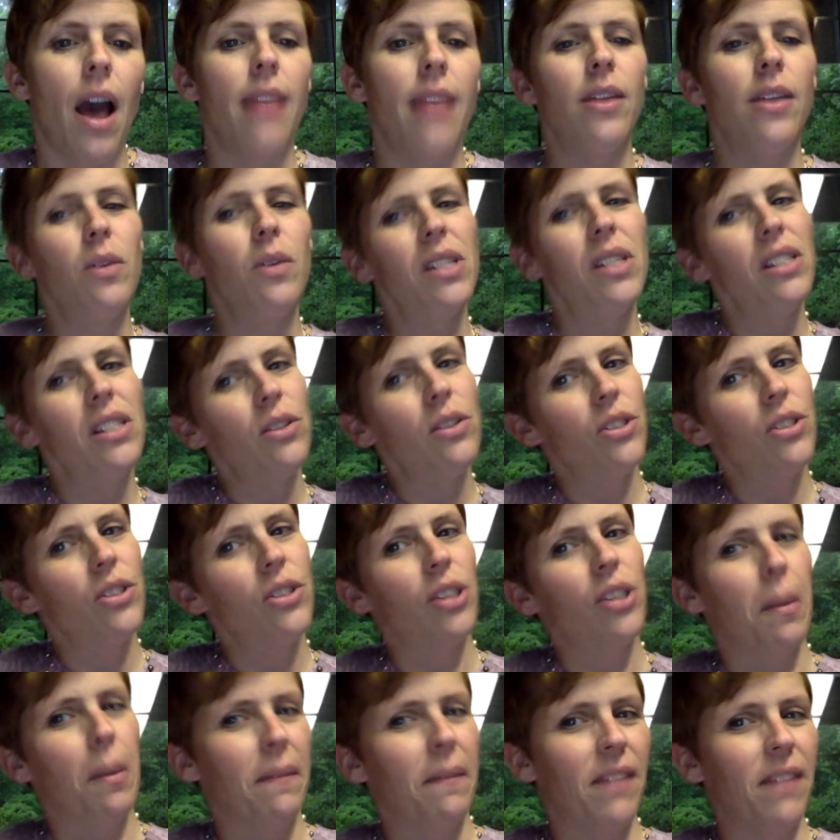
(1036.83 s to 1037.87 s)
There was still
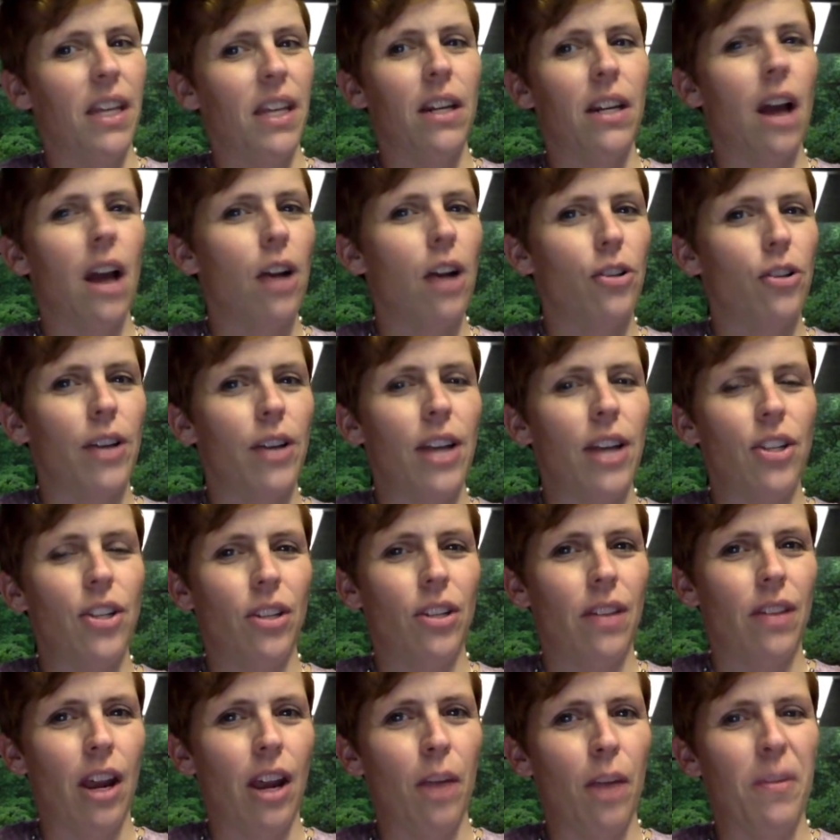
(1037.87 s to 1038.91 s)
some of the
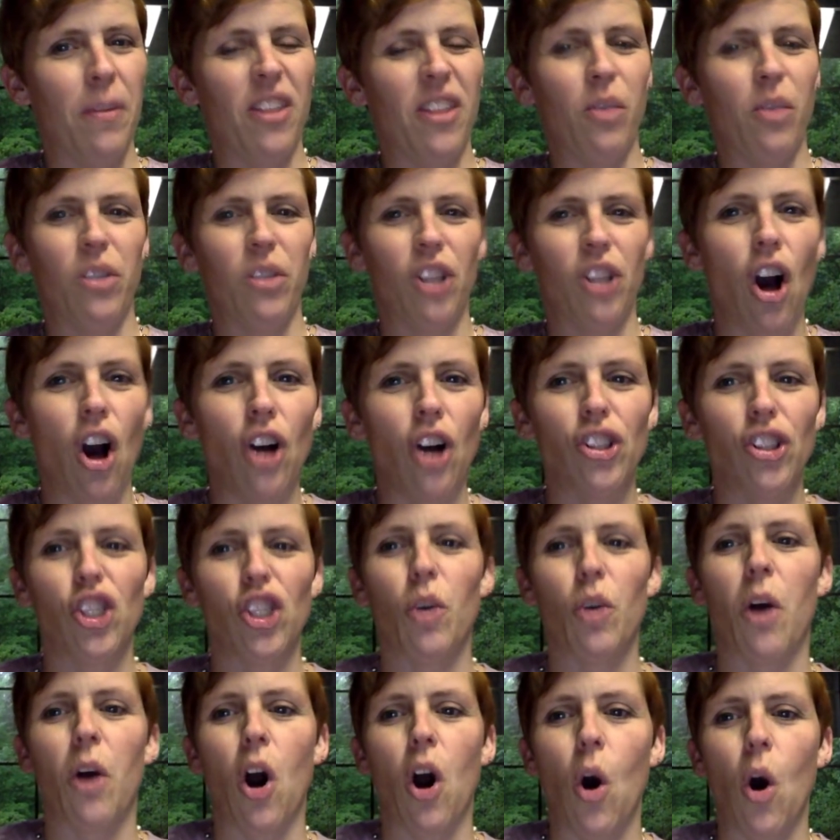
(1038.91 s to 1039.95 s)
indoctrination there, but there was
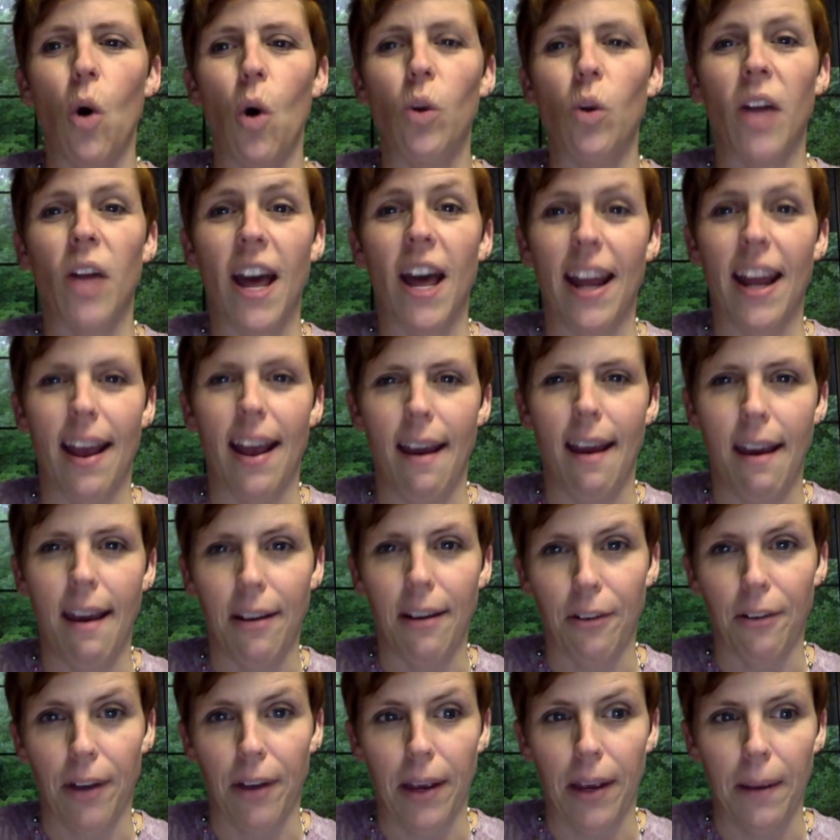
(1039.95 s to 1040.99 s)
also a whole lot of
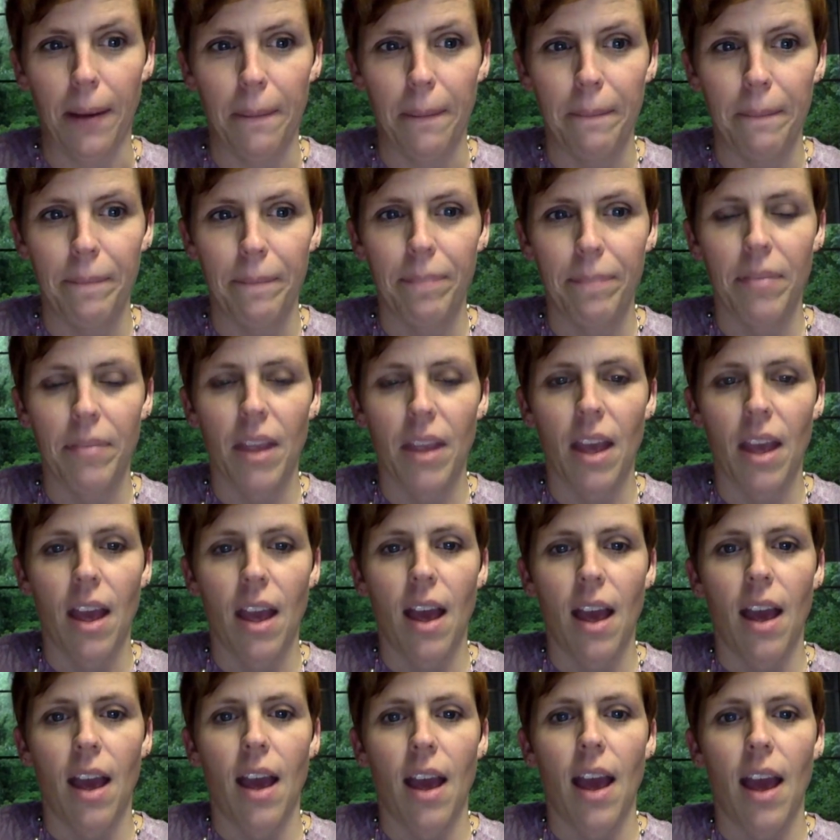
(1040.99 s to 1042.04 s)
angry.
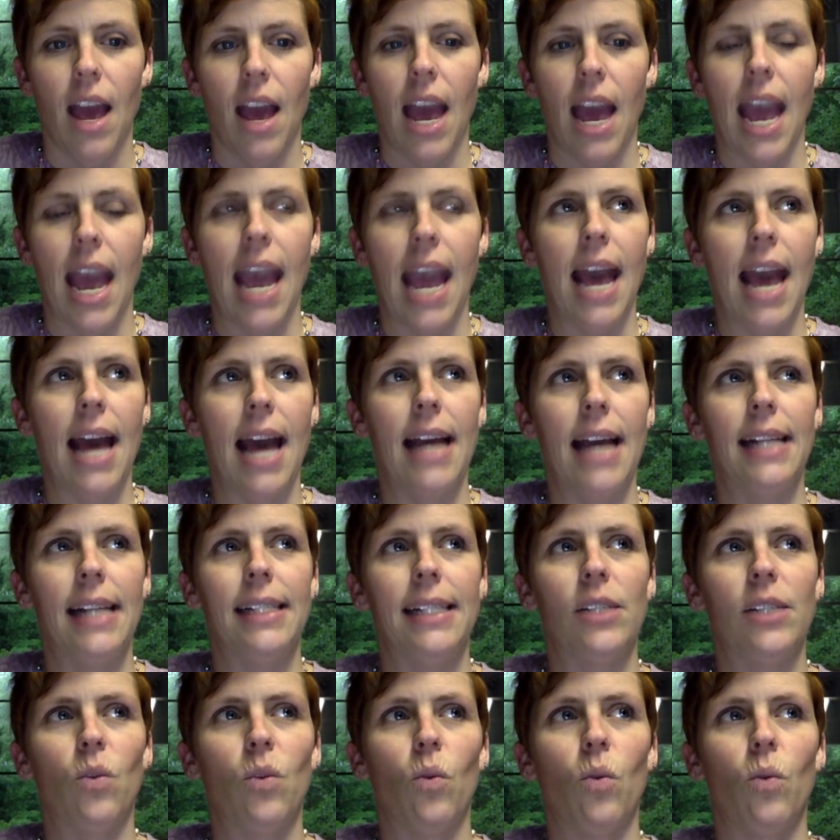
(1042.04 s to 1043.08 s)

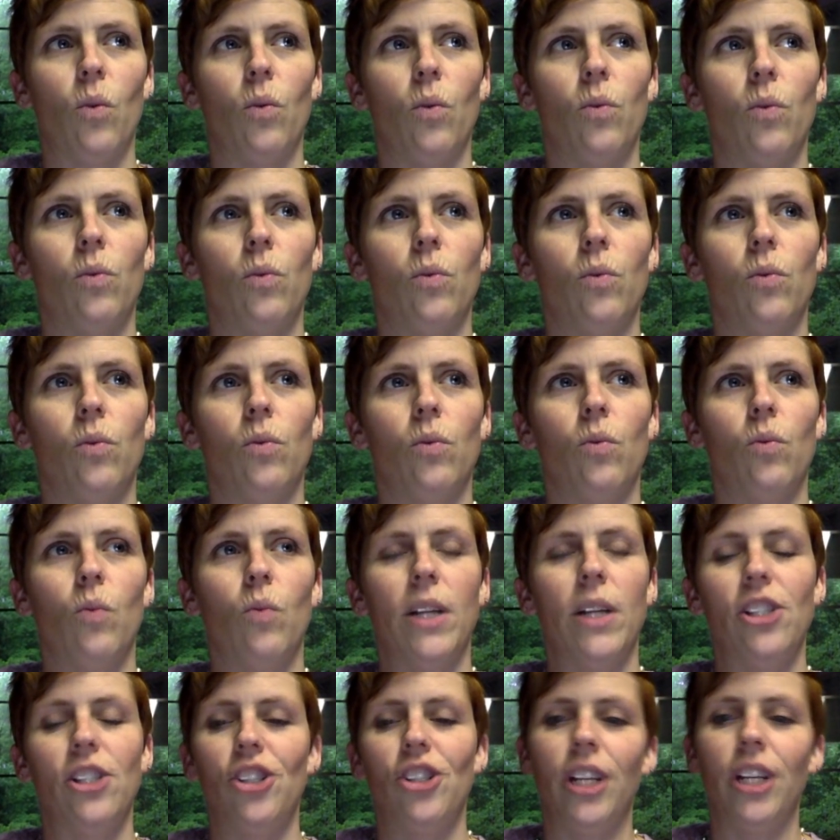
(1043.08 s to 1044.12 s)
And
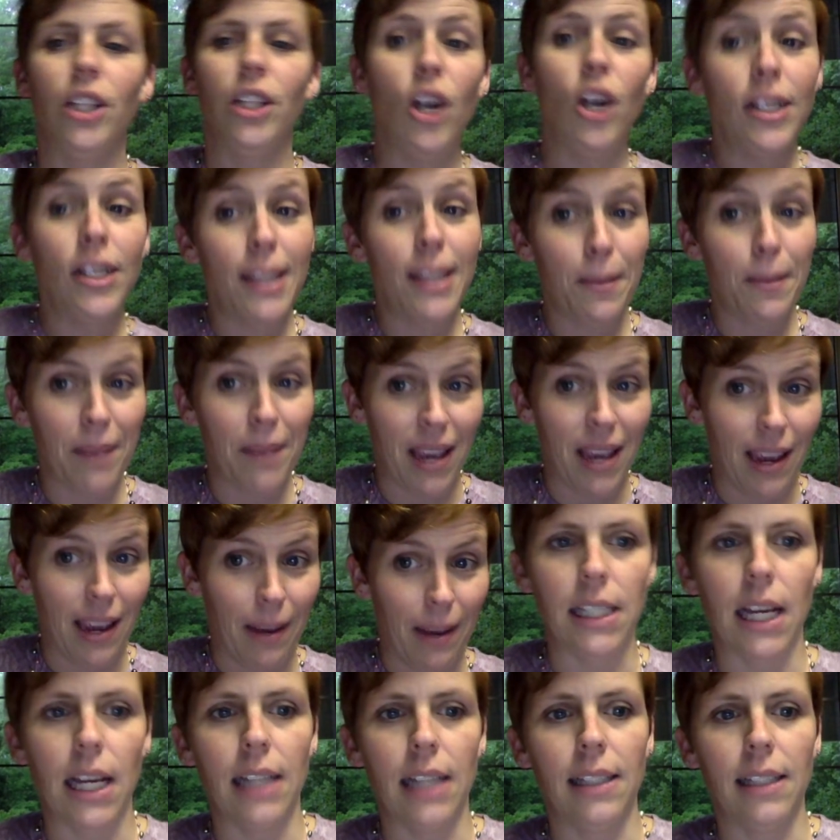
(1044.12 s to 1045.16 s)
when she looked at
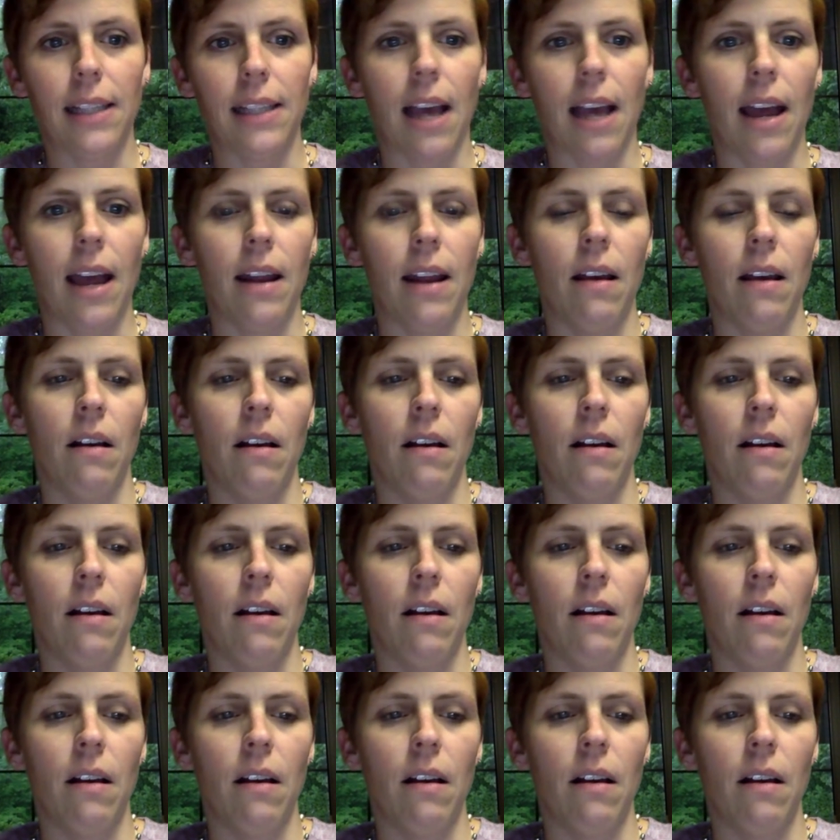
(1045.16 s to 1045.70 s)
me and said,